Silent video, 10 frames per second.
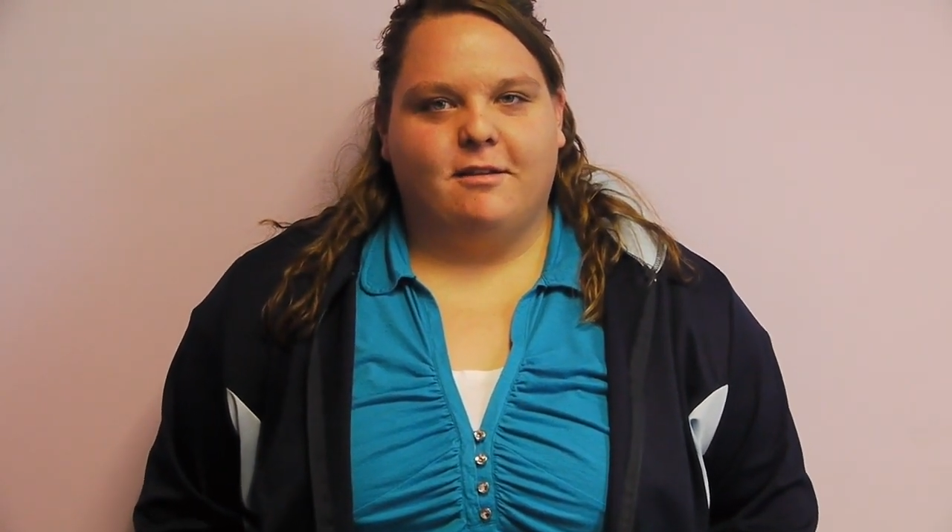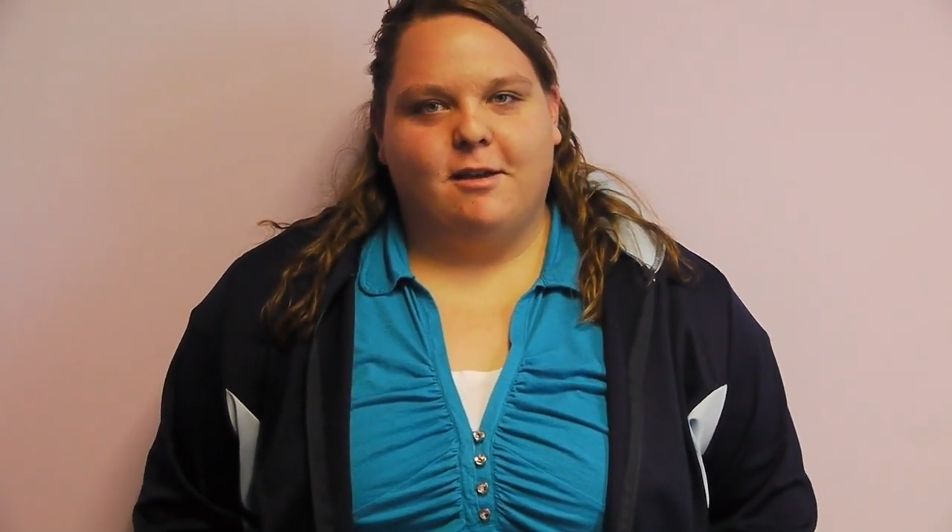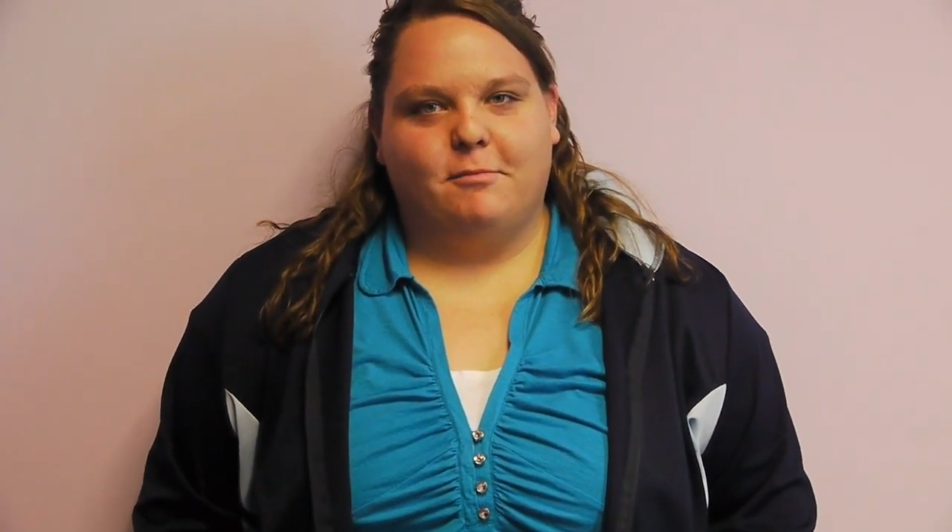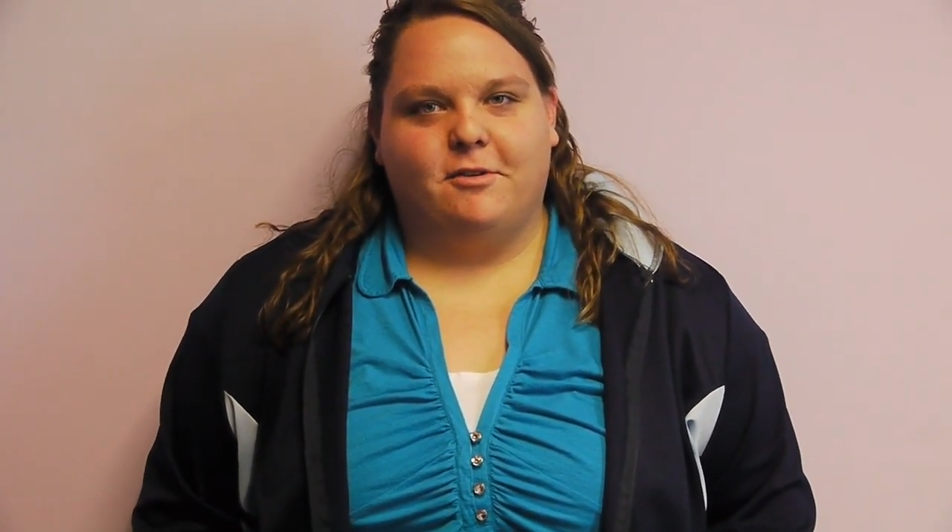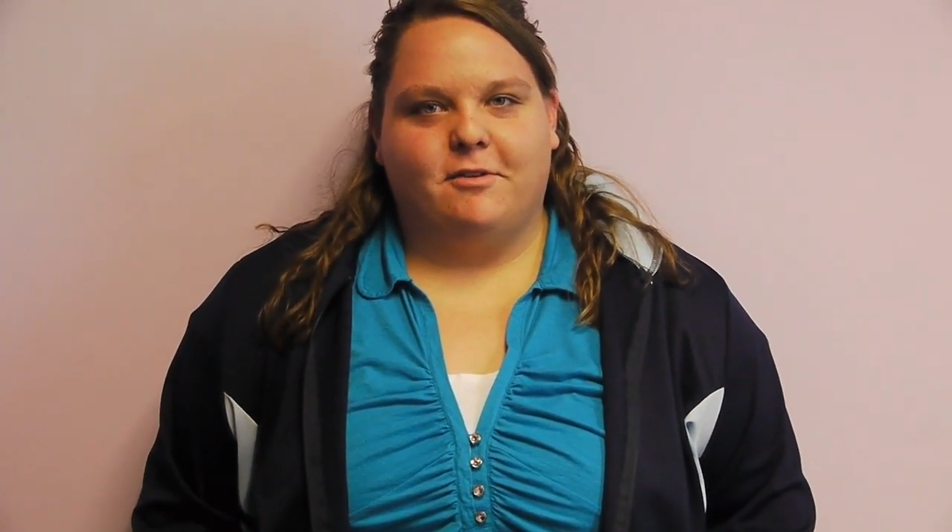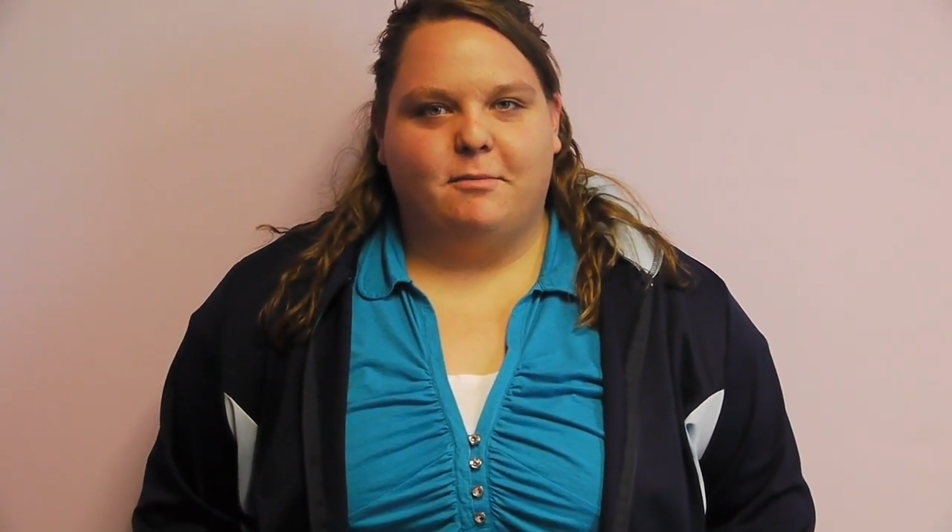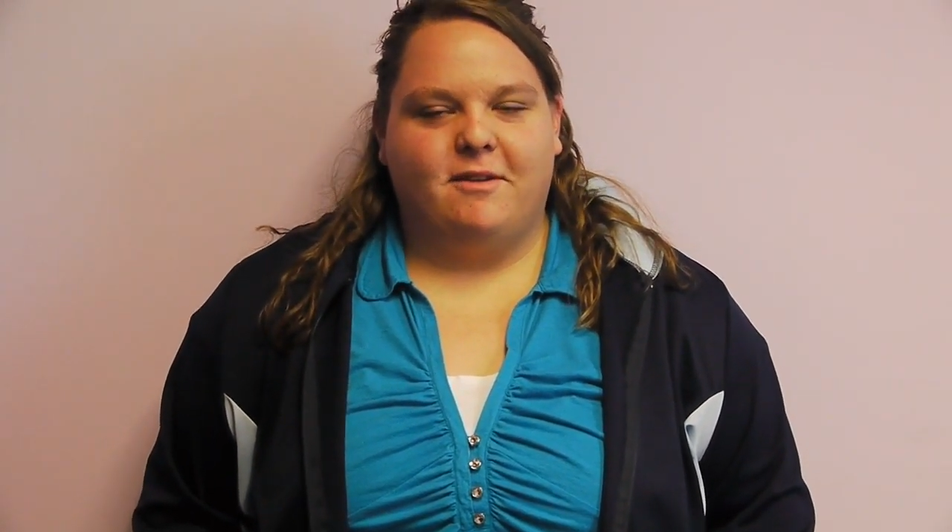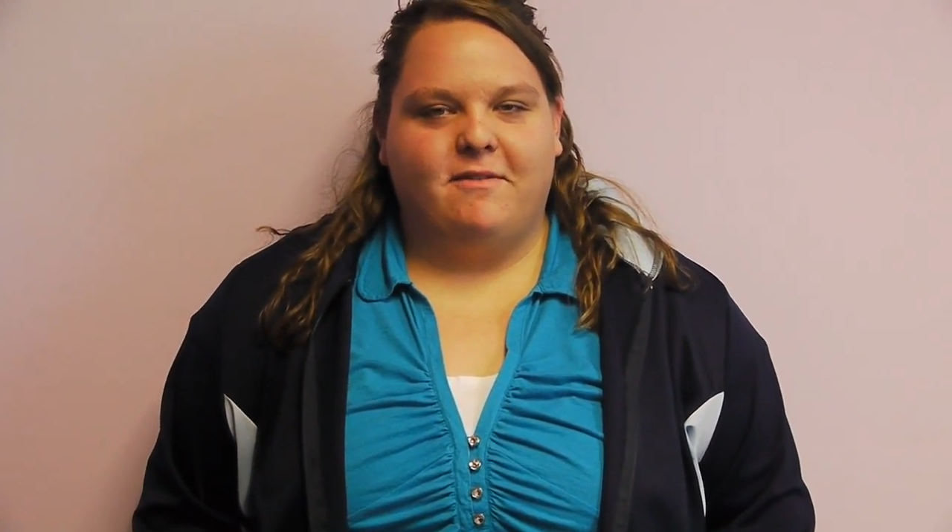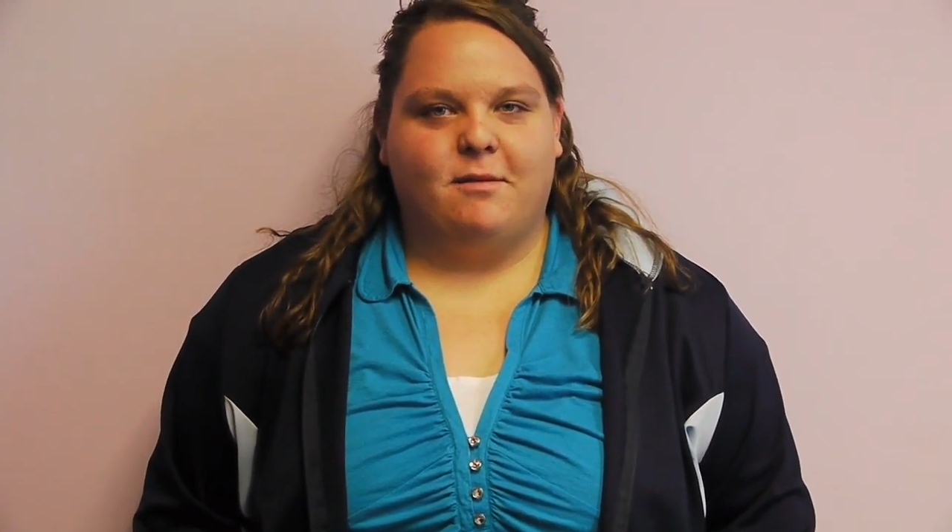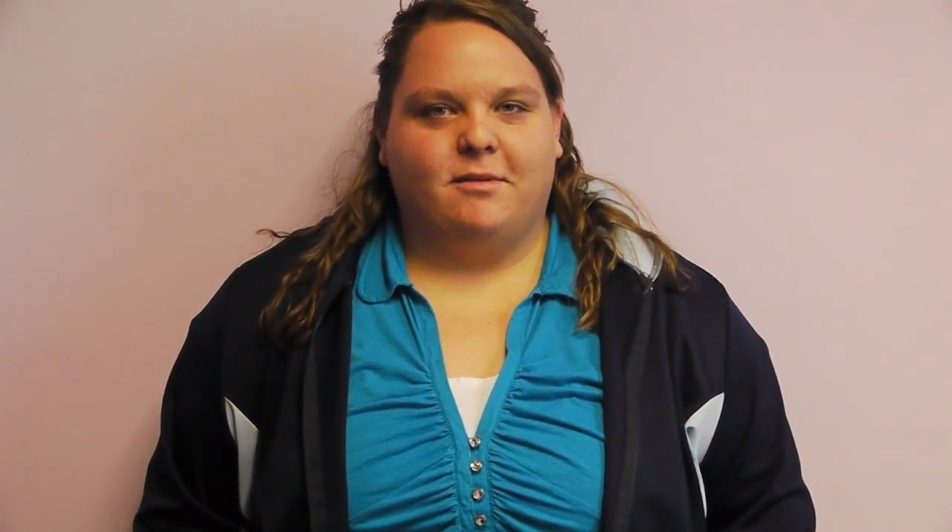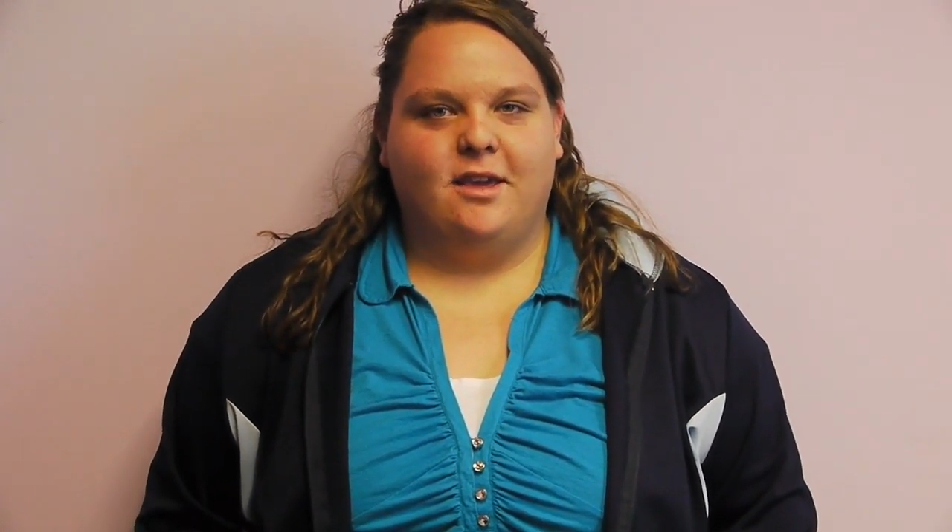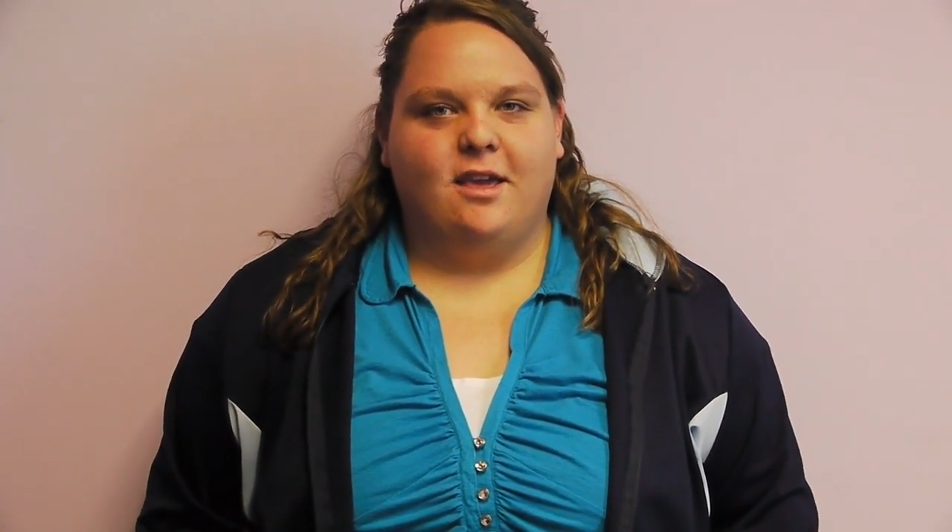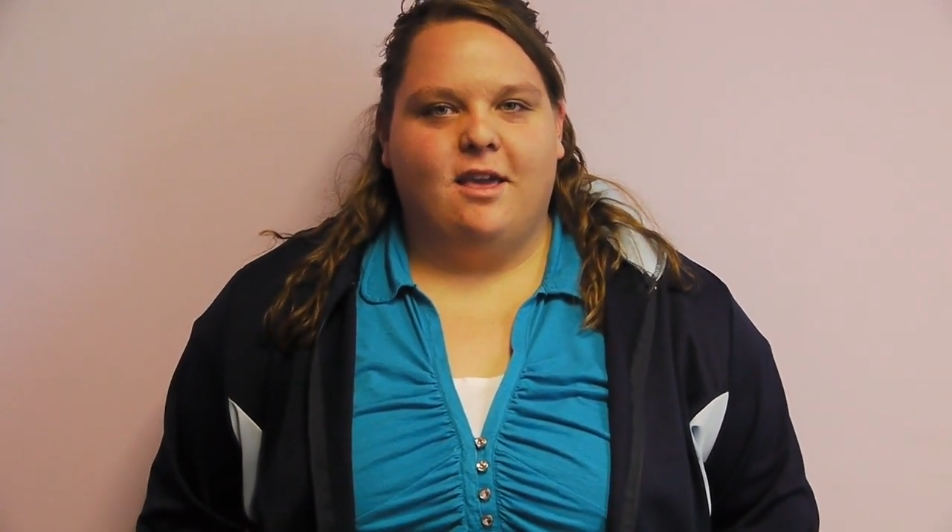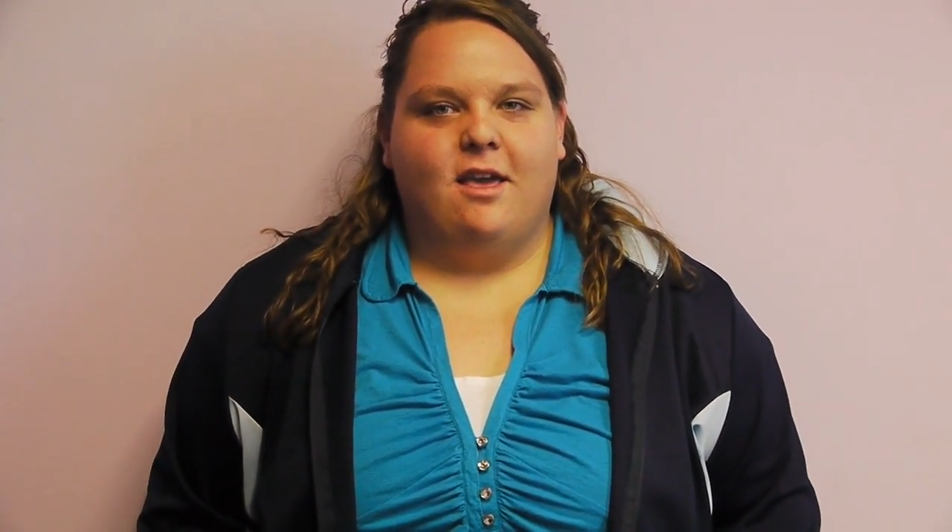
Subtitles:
happen to run in my family.